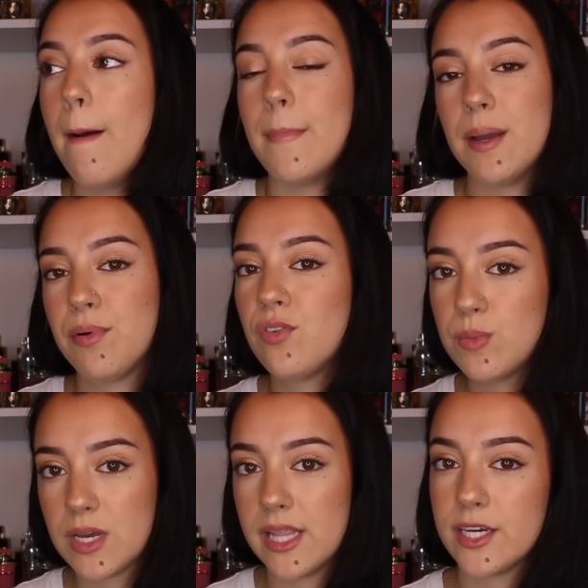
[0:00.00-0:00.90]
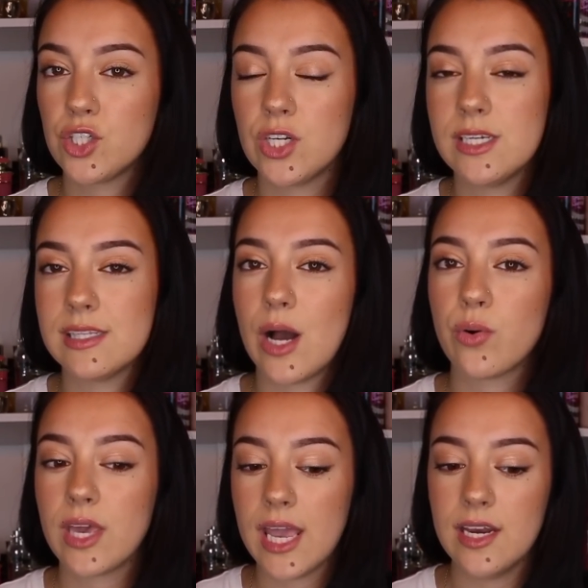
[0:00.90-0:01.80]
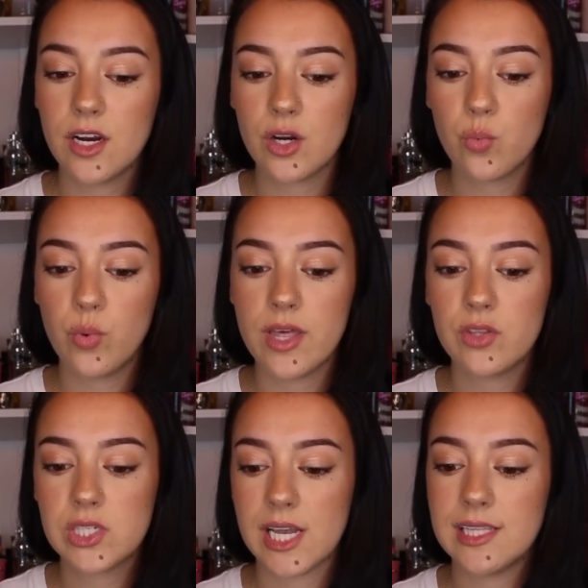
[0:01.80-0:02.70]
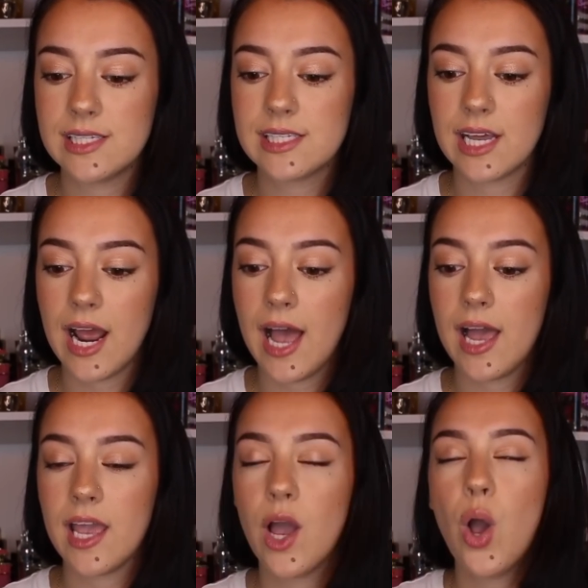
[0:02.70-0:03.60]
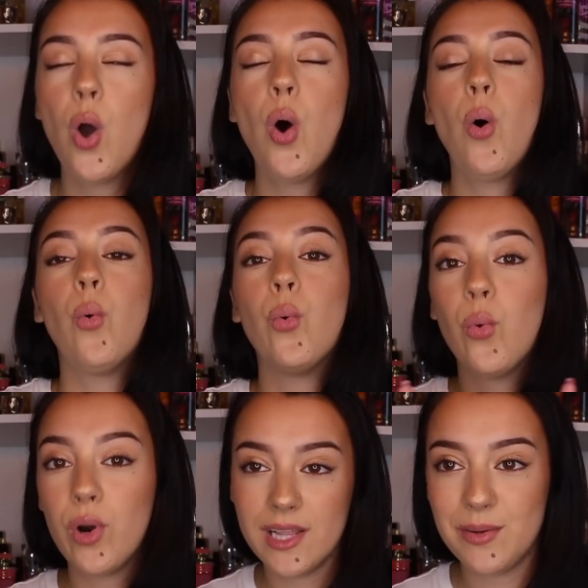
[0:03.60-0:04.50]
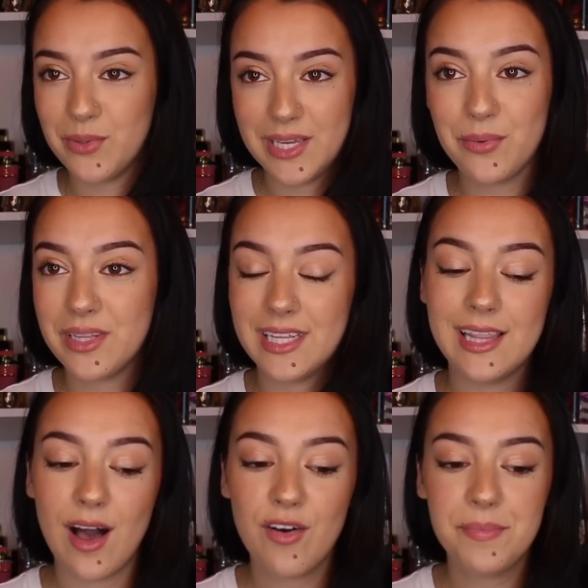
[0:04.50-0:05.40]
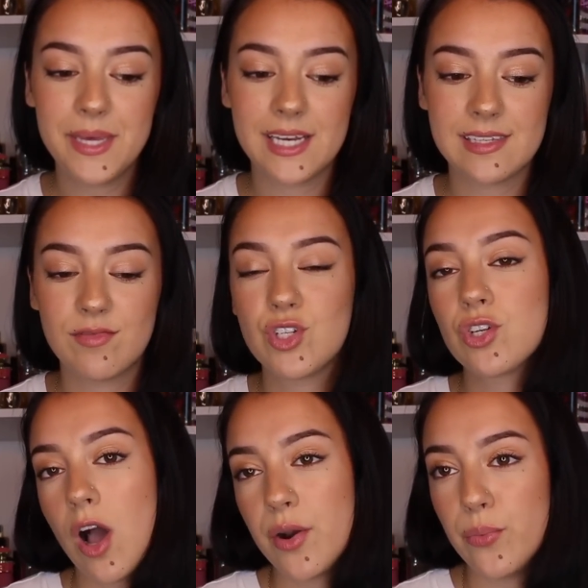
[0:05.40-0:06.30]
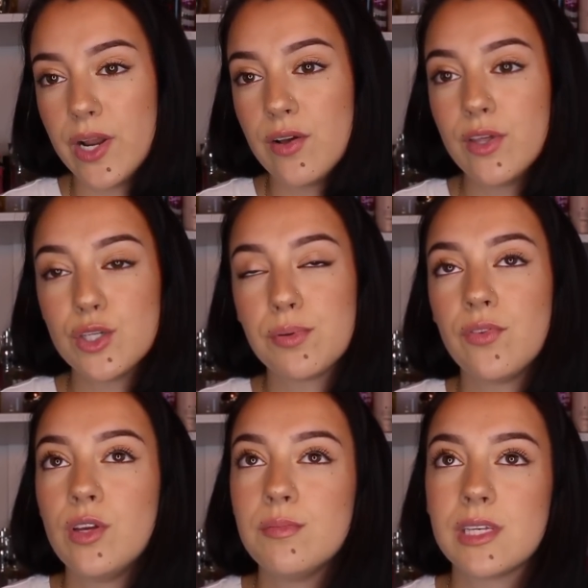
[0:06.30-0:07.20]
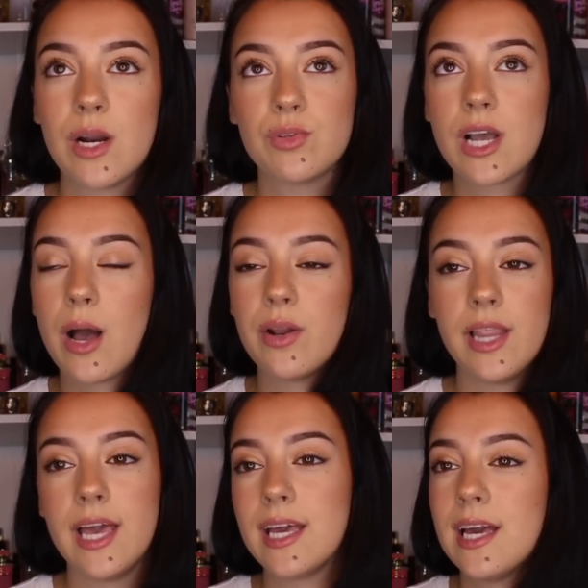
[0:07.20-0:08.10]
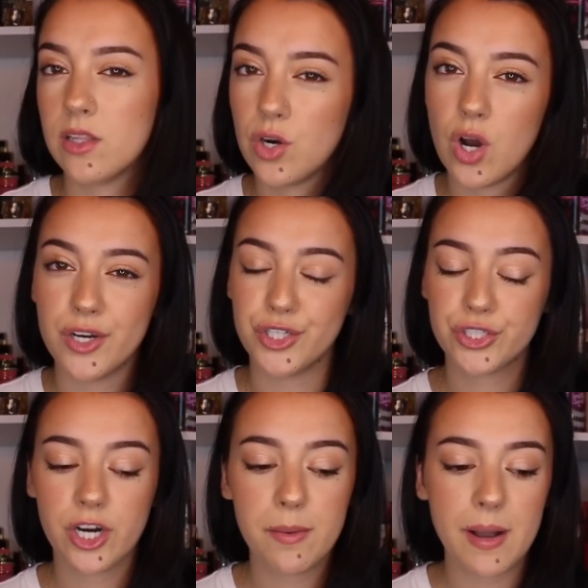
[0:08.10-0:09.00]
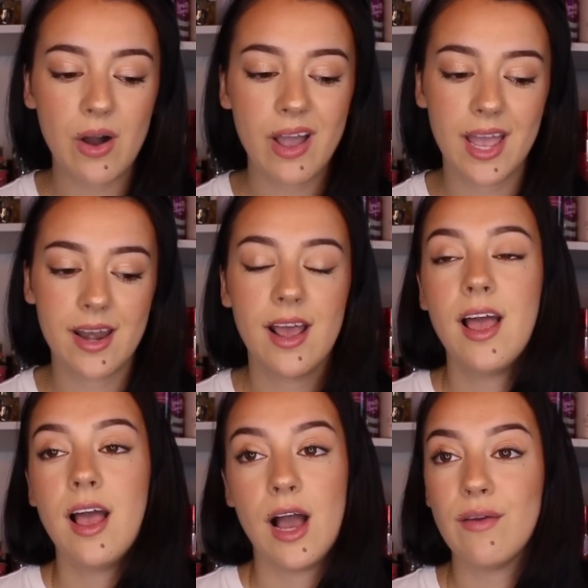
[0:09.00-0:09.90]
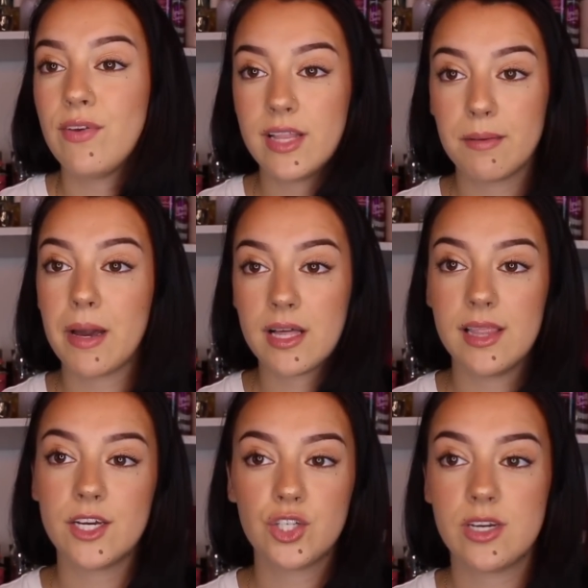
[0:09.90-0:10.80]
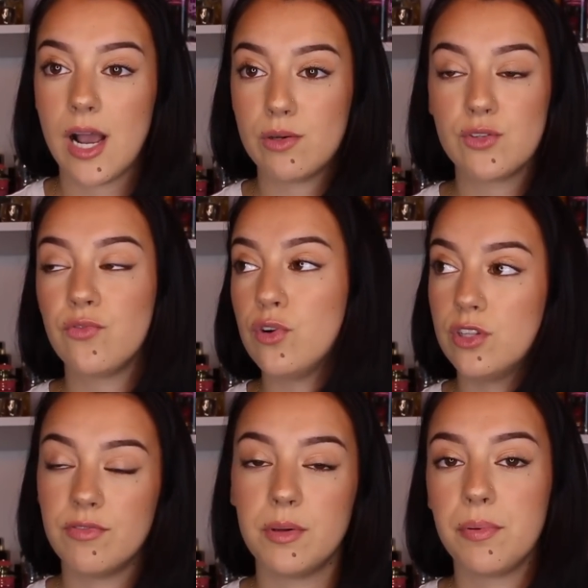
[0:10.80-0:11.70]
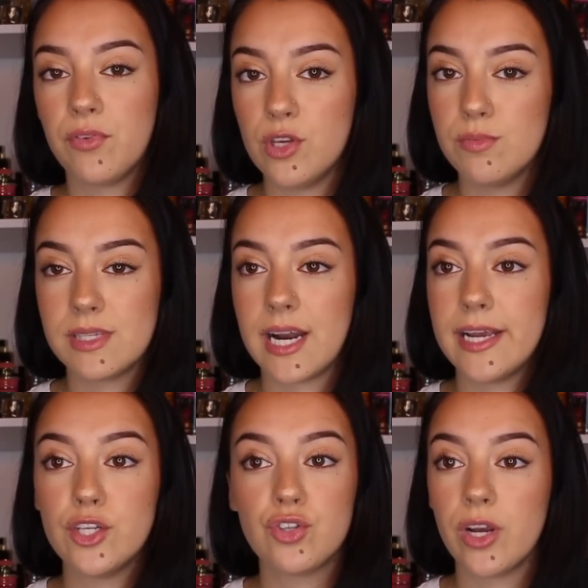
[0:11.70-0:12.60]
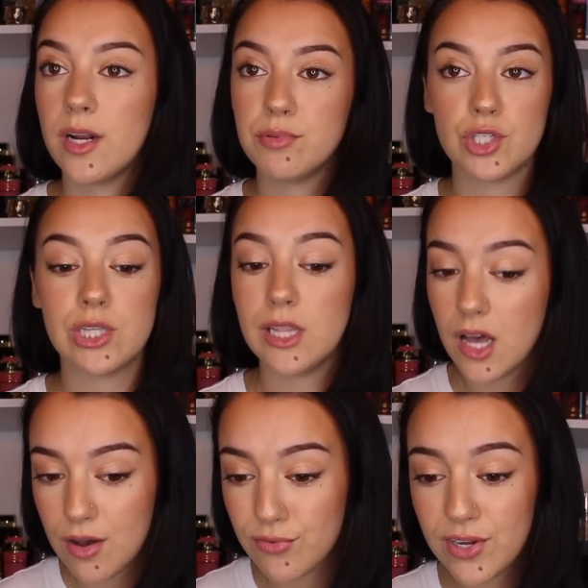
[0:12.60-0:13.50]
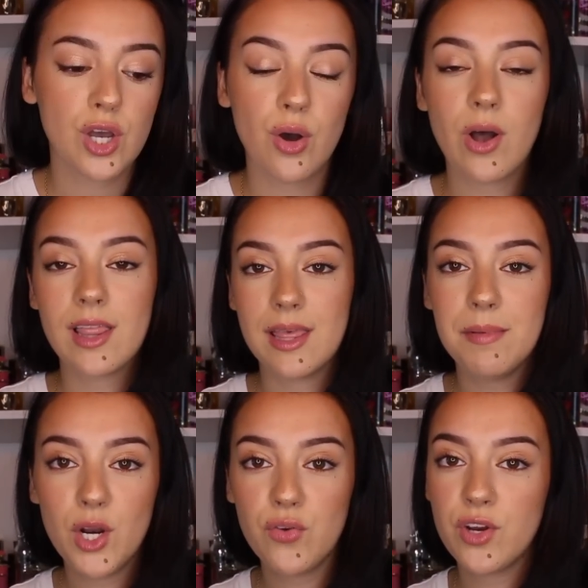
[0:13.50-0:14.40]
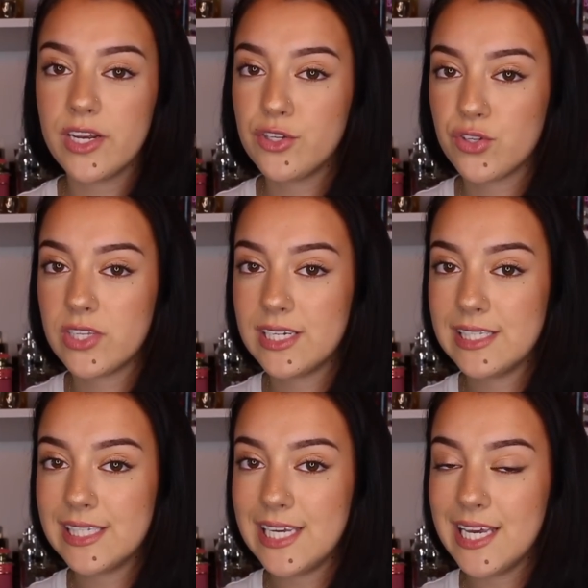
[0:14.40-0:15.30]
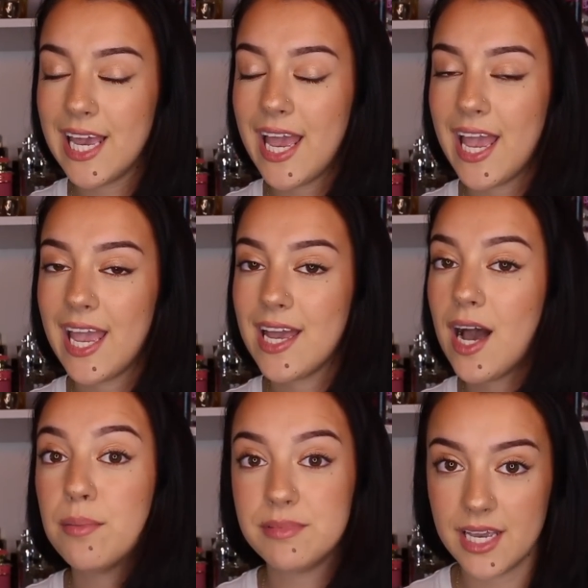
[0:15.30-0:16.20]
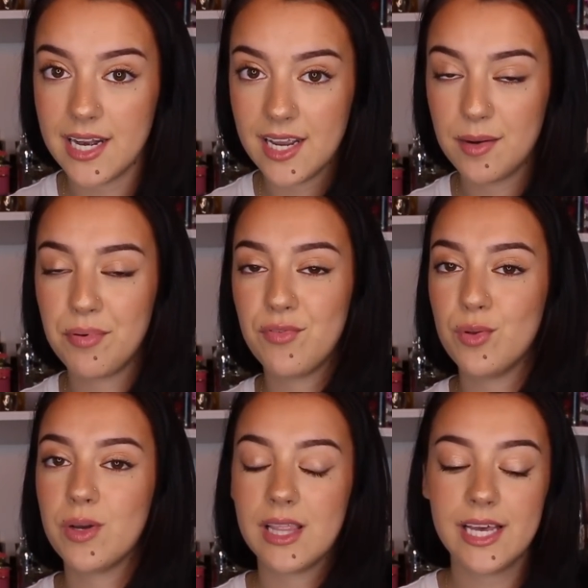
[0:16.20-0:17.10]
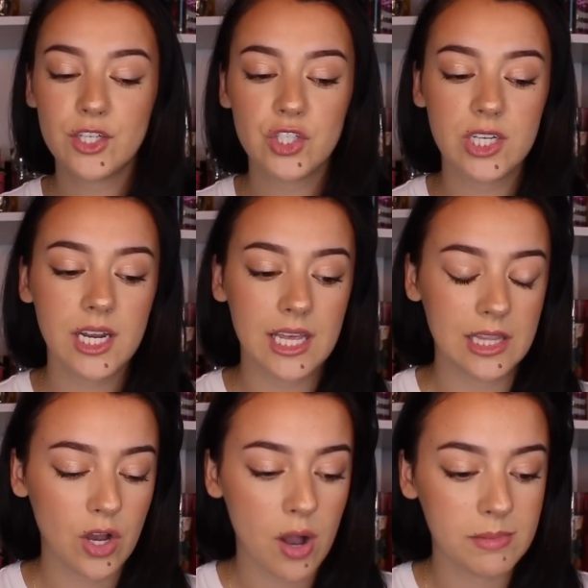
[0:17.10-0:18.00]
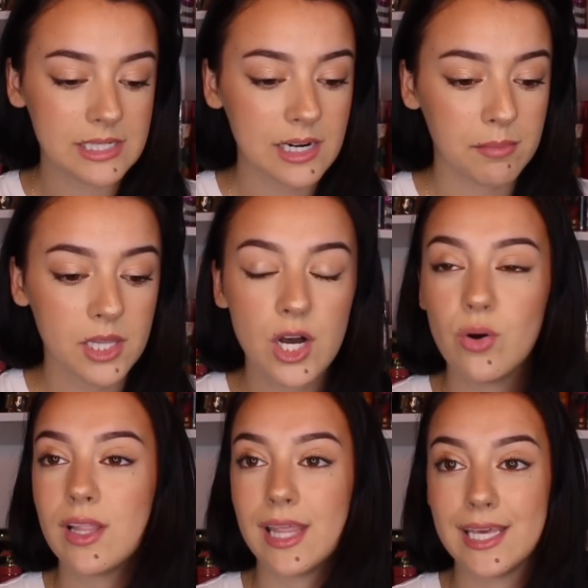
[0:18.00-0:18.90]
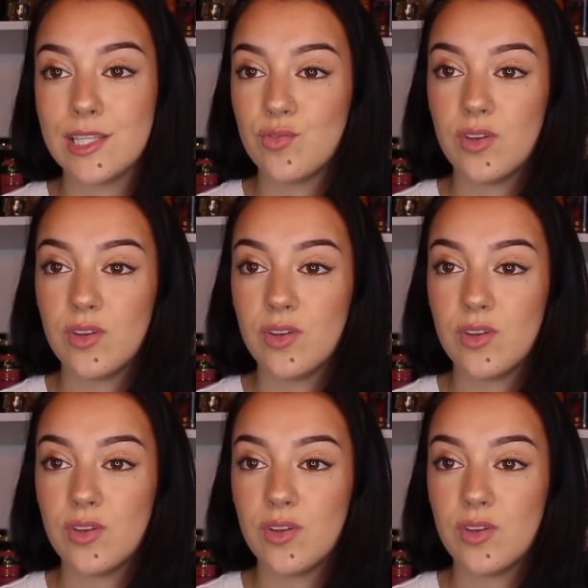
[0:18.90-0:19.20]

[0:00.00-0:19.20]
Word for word: my perfume collection is now catered with scents that I really really really love because I've just gotten rid of those perfumes that I was kind of like a little unsure about and I feel like my collection now is full of the perfumes that I straight up just love. So let me know if you're interested in seeing a updated perfume collection in the comments down below. Like this